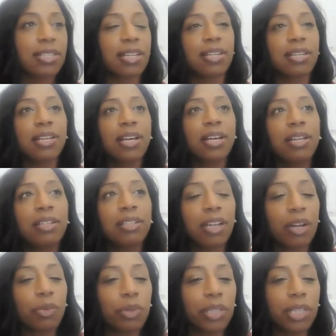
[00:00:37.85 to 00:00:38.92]
and
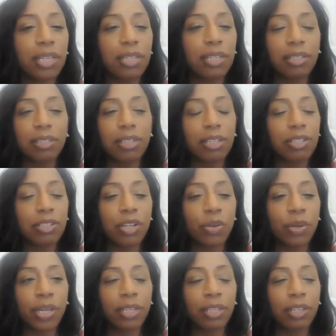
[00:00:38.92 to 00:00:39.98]
not really
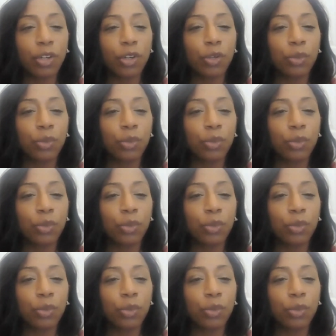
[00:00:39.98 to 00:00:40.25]
knowing,